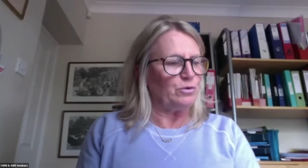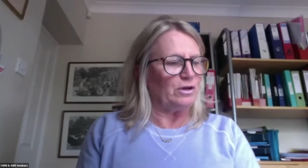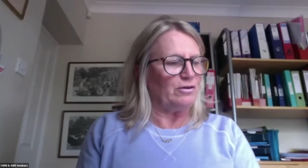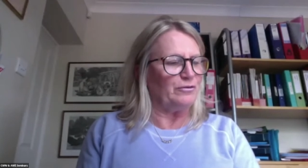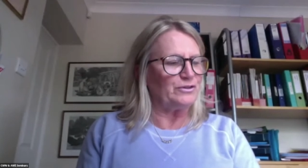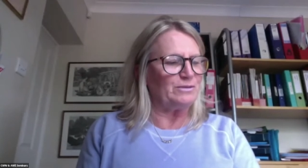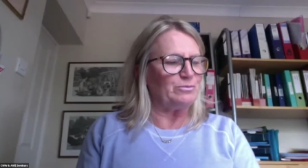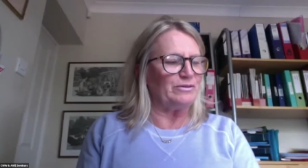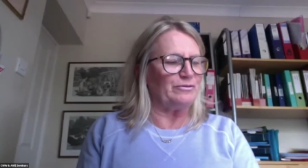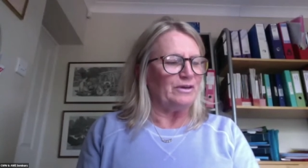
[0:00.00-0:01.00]
obviously,
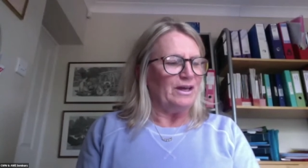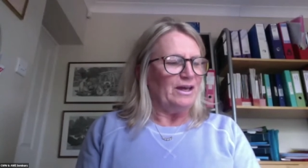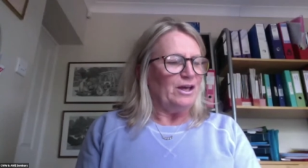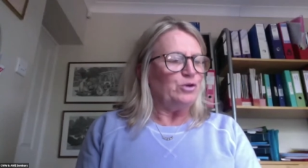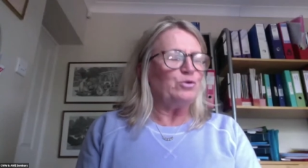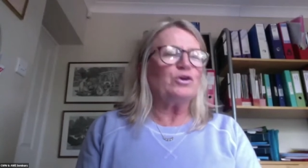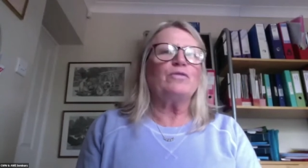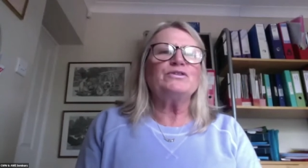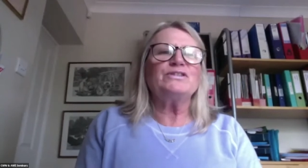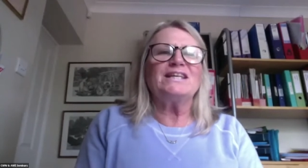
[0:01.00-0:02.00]
we've you could
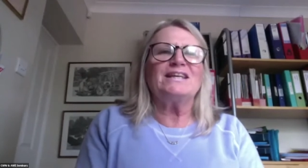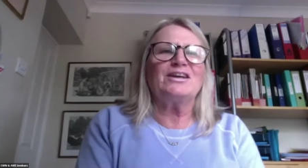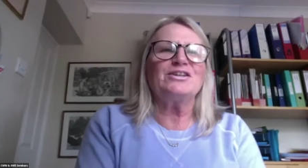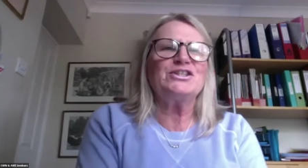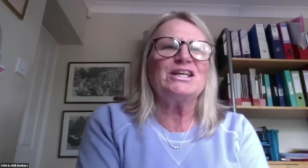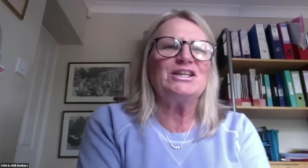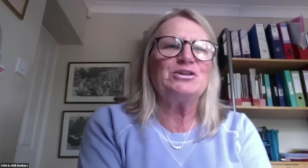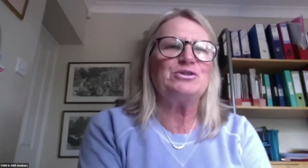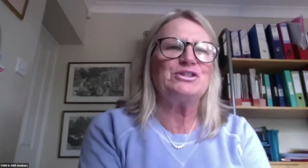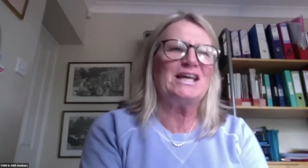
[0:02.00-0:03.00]
obviously continue
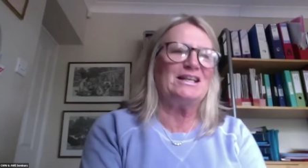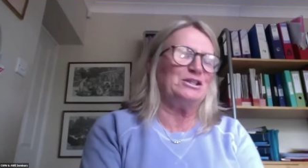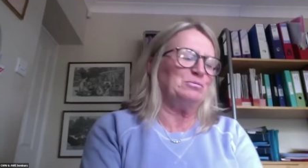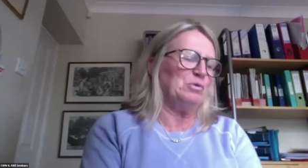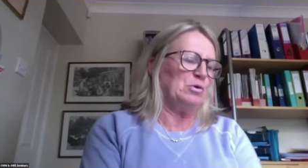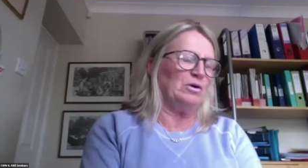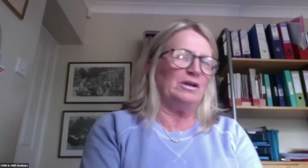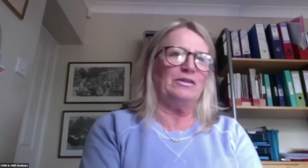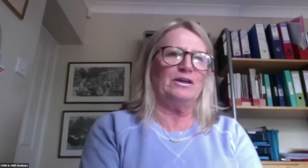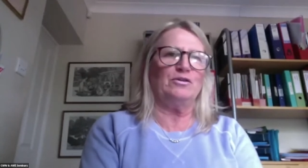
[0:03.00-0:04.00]
to tell us more, and I
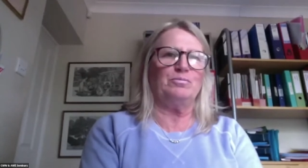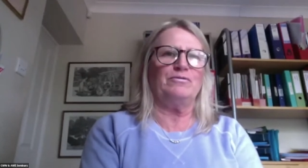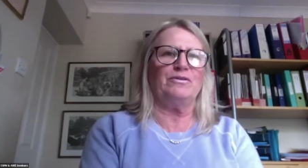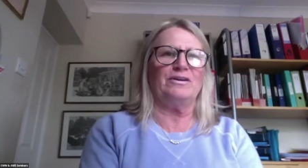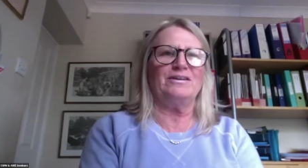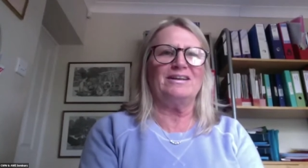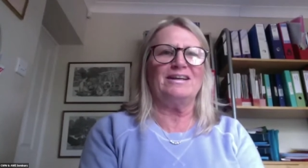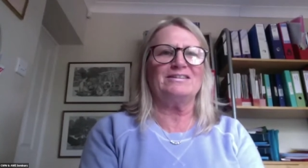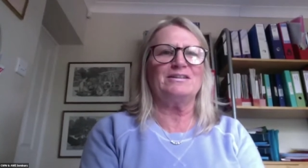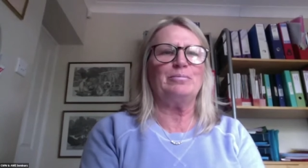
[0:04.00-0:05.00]
think you've provided an
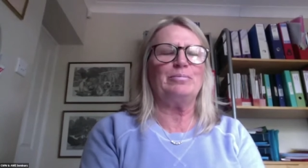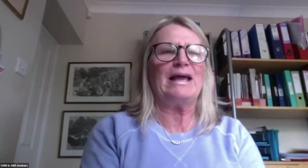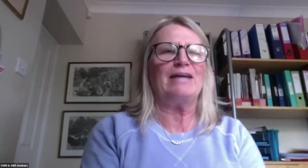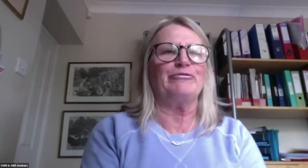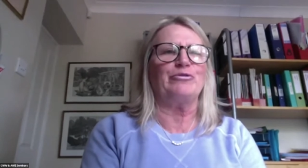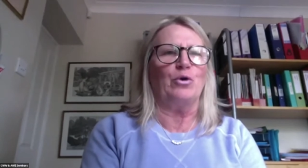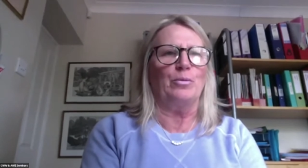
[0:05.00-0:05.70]
excellent platform,